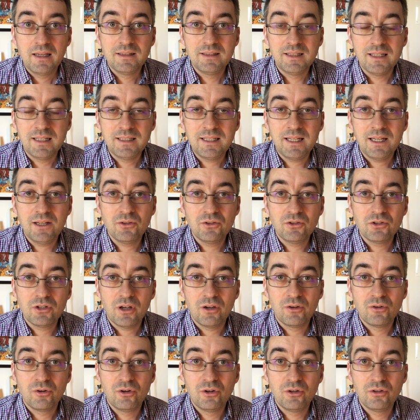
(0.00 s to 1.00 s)
Details
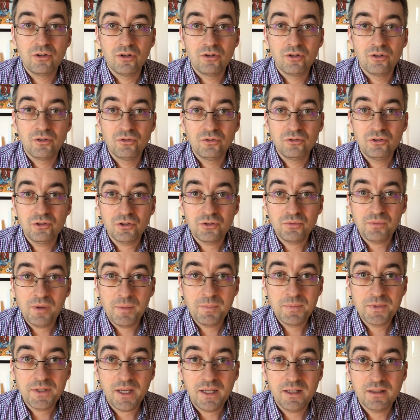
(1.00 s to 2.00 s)
are on the NOTOSH
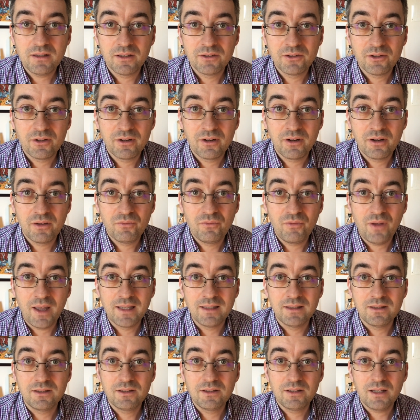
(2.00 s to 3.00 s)
website under our
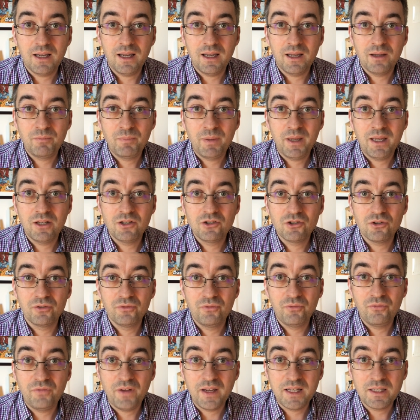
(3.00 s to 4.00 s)
events uh, page
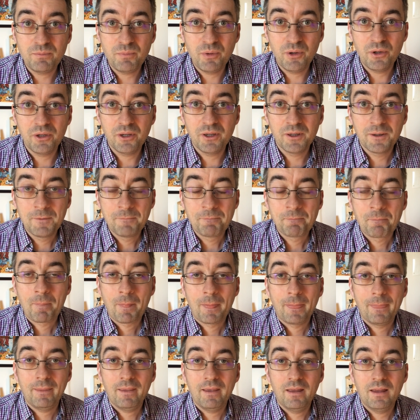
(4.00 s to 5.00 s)
on Facebook.
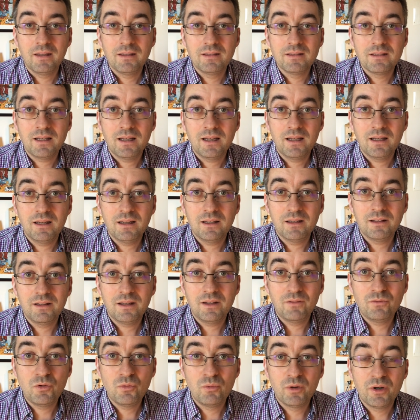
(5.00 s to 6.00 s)
And uh,
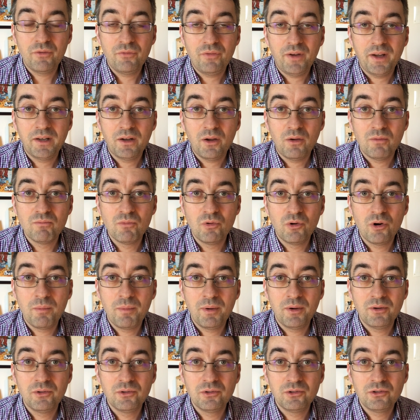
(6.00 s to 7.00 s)
if you want to find out more
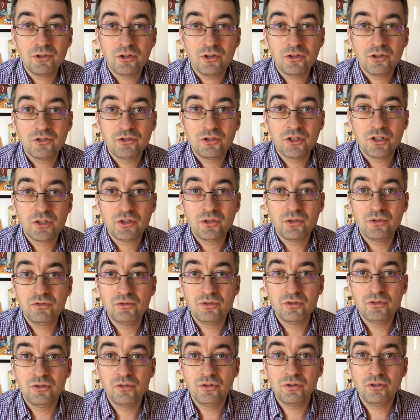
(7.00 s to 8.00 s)
about Notosh, just go
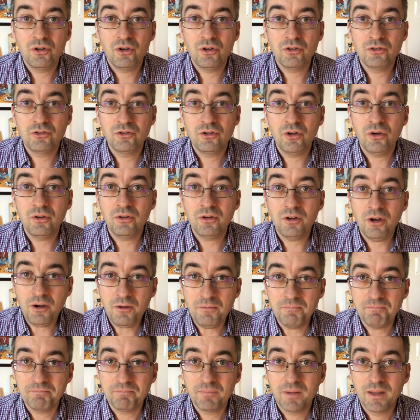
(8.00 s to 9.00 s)
to
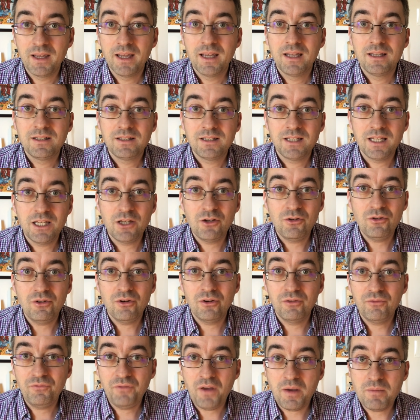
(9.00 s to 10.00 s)
notosh.com. See you
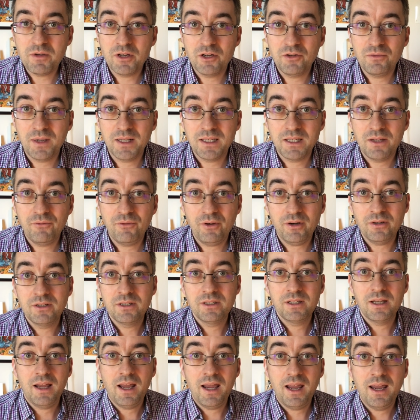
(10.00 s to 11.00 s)
on February
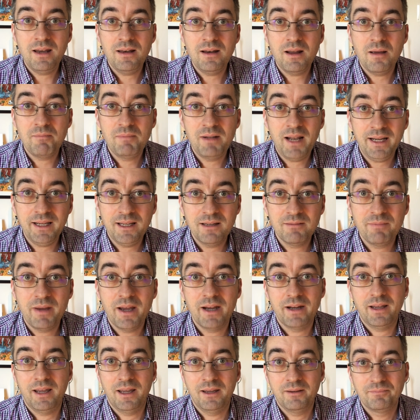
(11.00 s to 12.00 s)
21st in
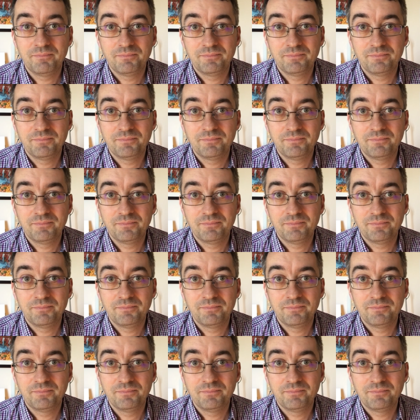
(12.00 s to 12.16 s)
Blankenberge.